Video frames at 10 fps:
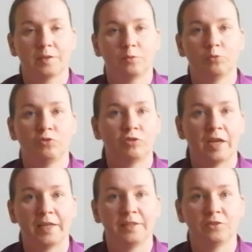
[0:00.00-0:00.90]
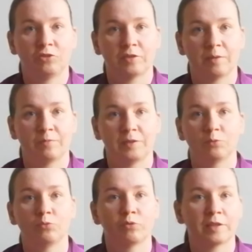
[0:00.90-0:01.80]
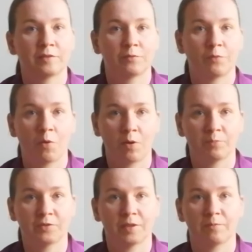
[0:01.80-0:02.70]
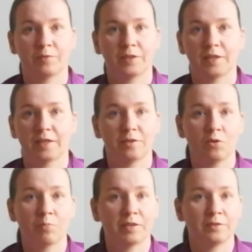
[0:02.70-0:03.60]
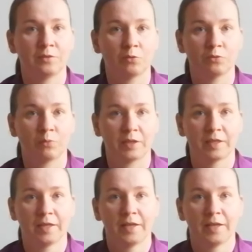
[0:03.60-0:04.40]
to change something, to transform something, and nobody knows what.